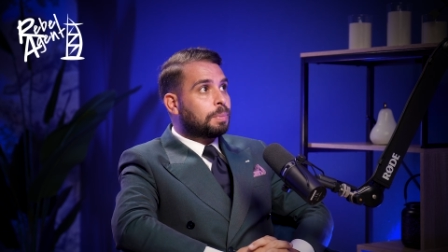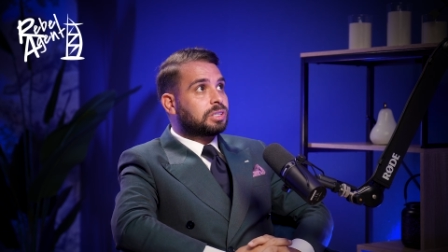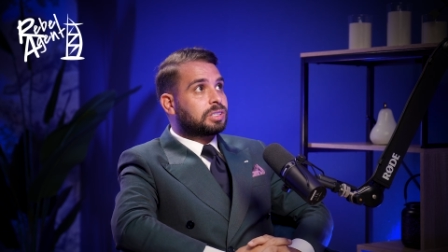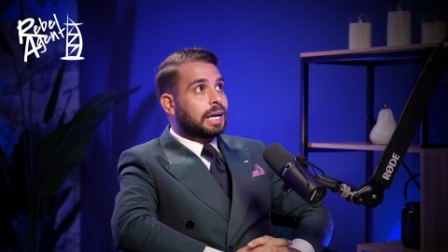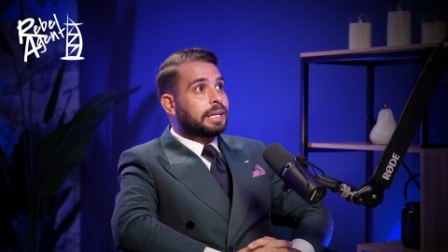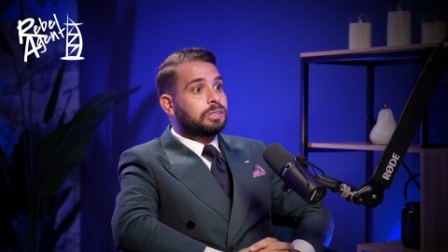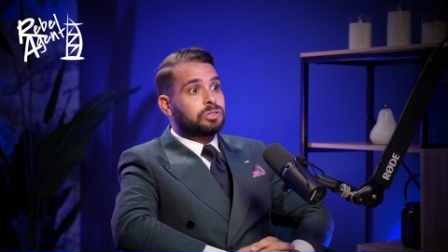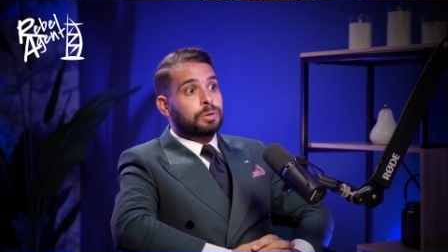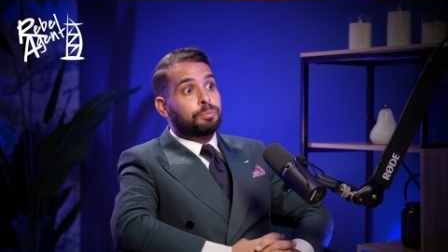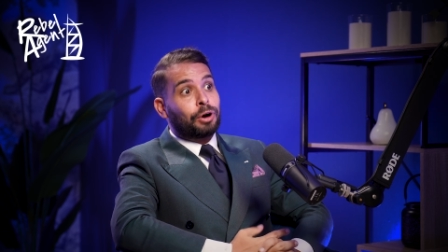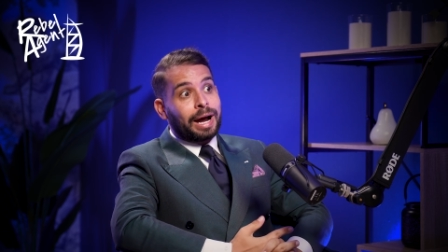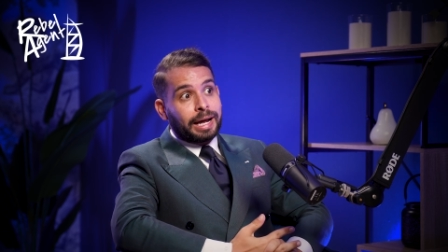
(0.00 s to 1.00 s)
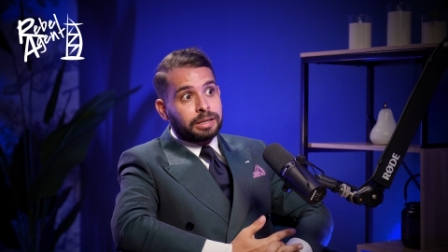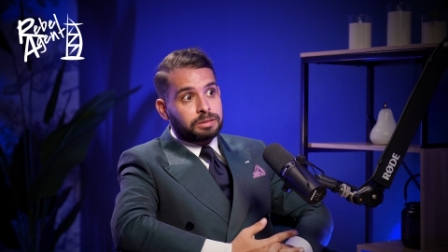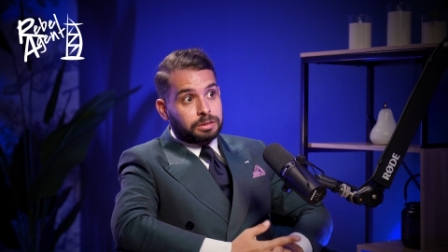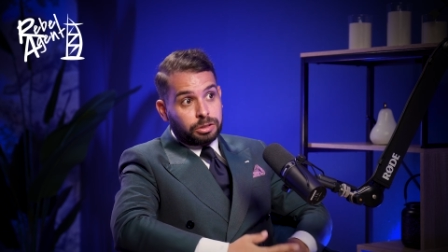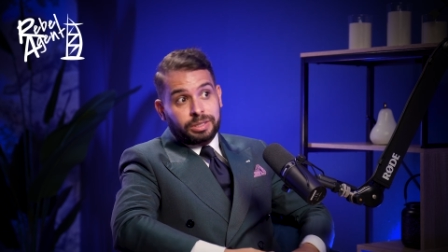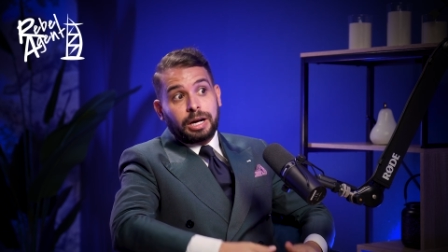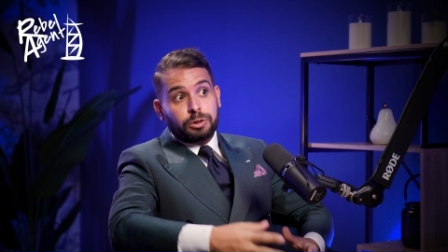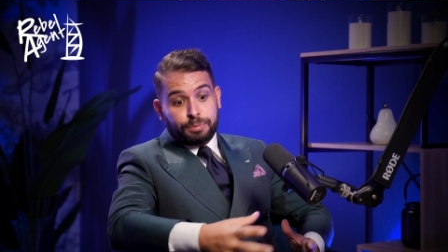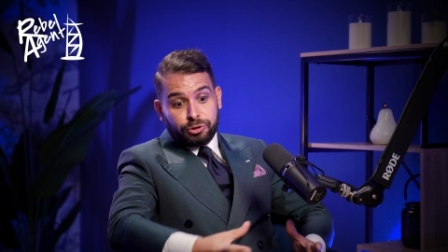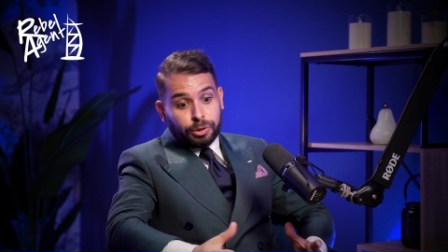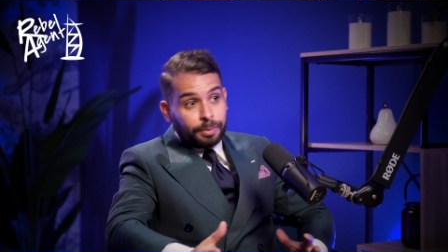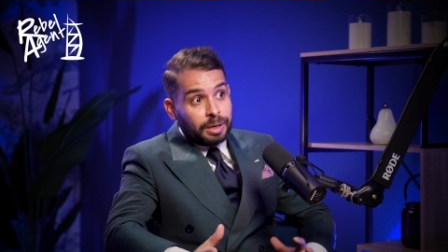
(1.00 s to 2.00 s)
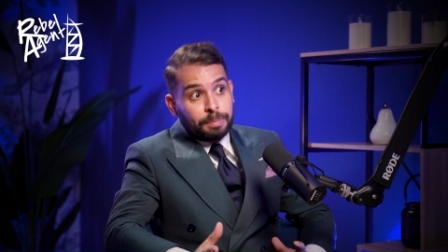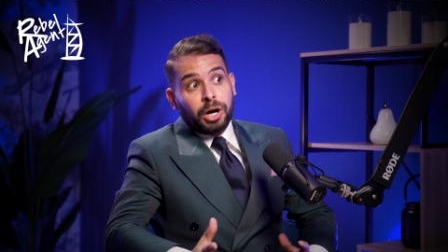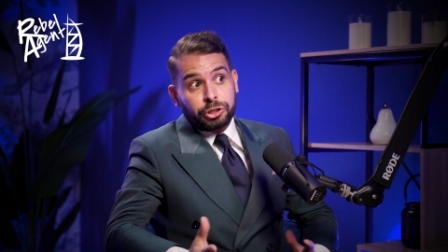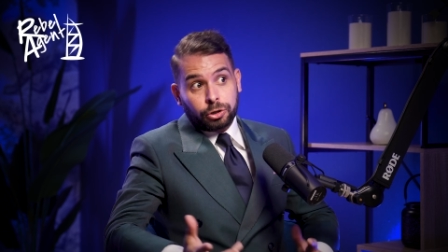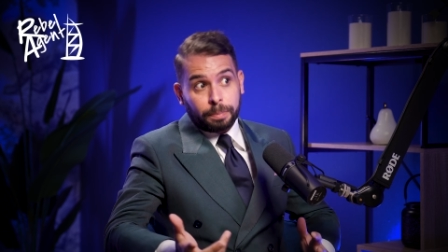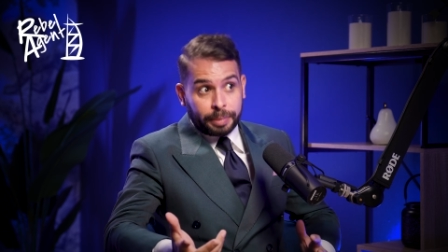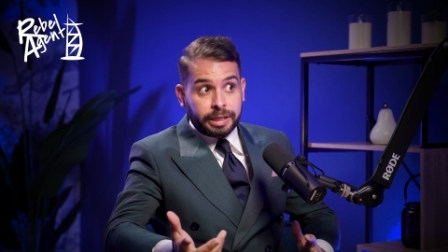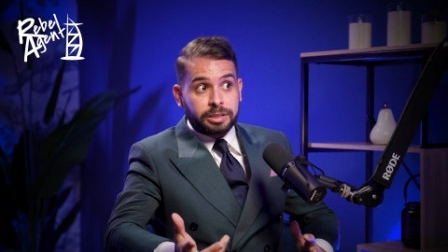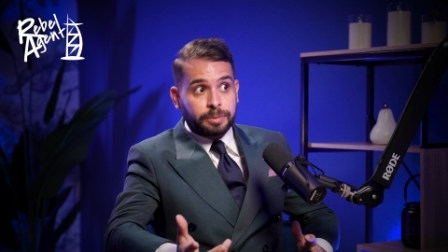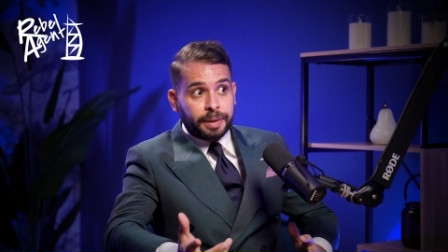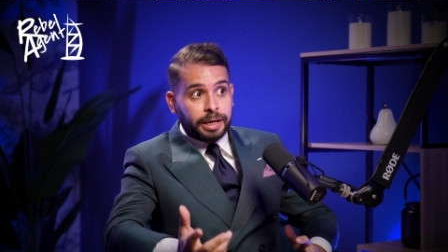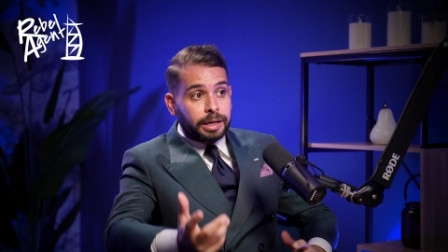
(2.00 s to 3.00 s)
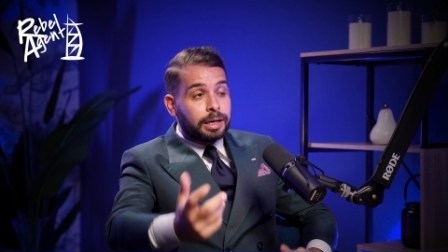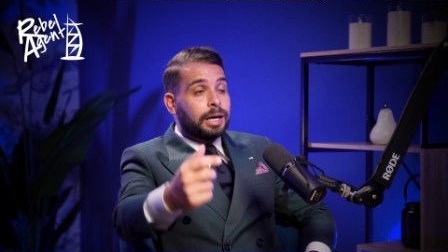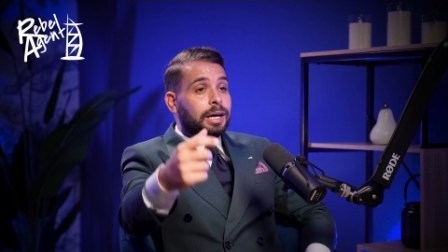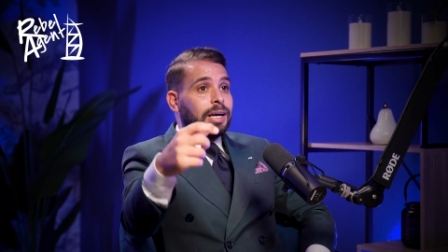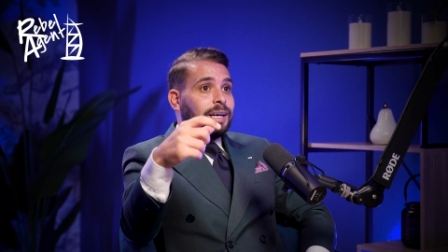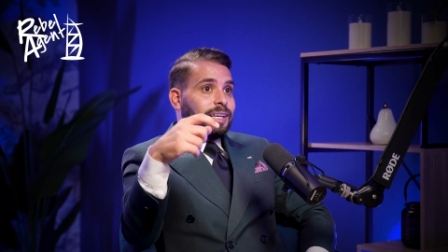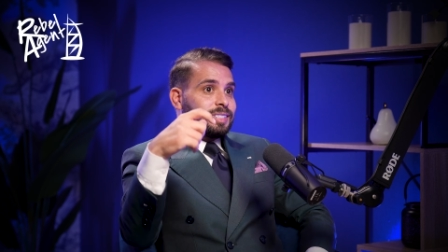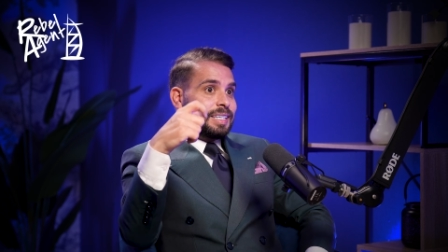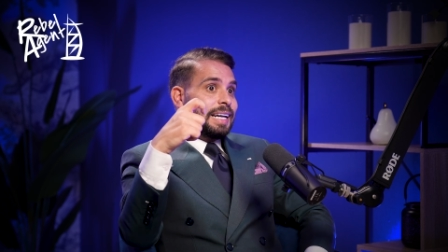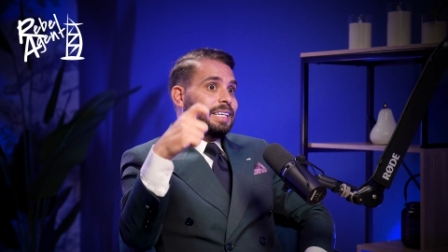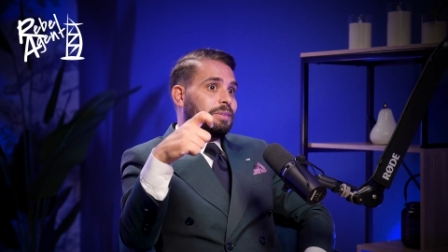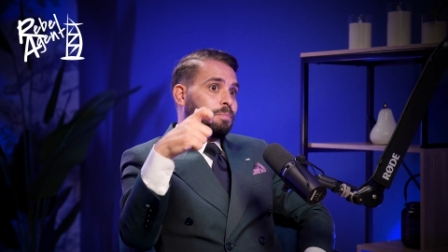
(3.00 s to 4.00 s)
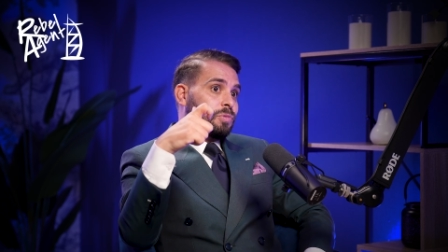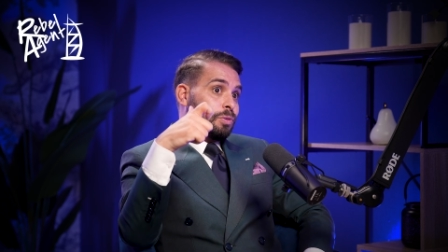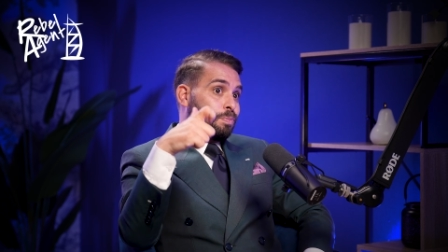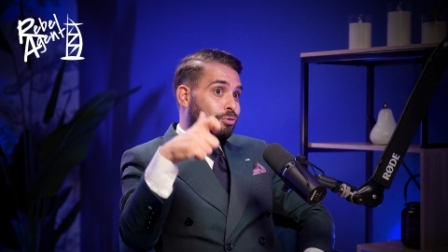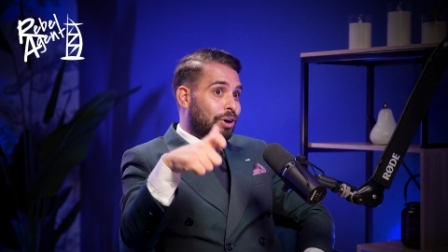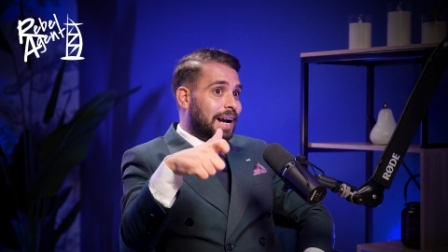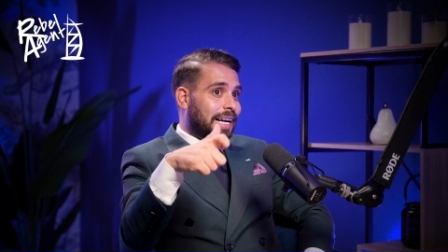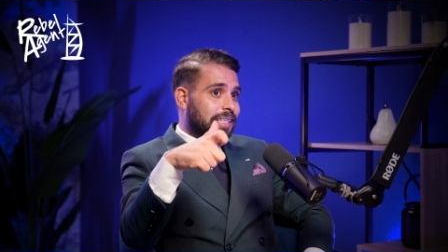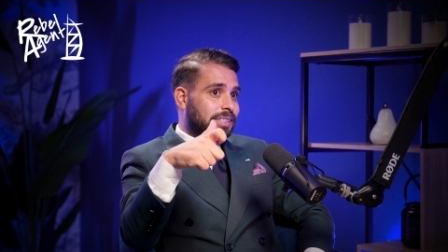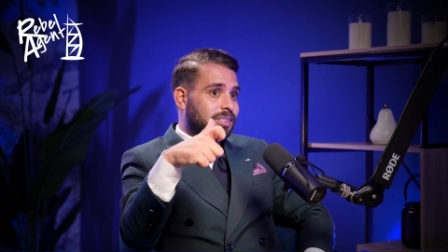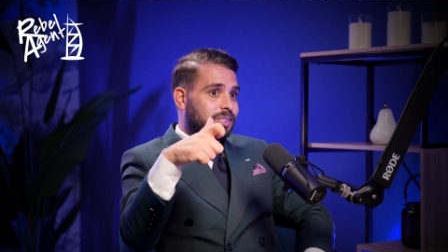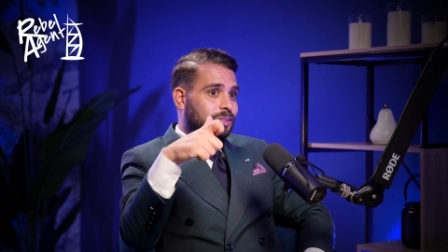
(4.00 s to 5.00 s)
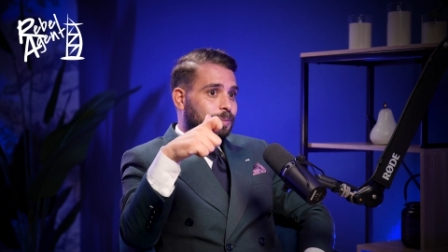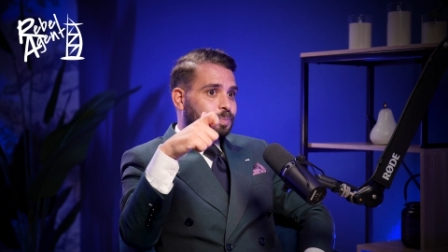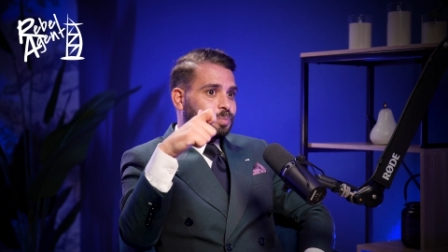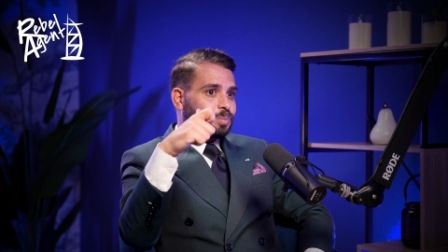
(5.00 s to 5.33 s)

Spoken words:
But selling to brands, because that was predominantly my job, B2B, selling to brands